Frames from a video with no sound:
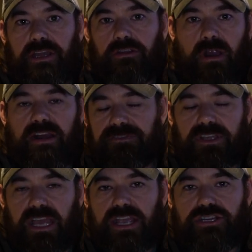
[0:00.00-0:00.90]

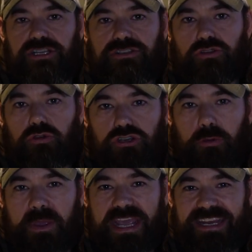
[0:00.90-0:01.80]
gratification,
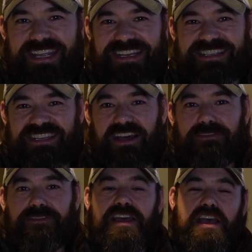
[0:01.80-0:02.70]
social media
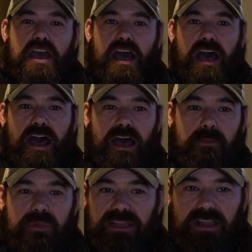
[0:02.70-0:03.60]
stuff.
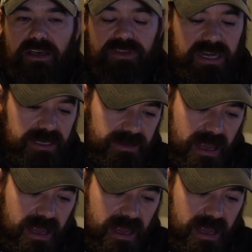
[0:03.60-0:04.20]
Been loving it.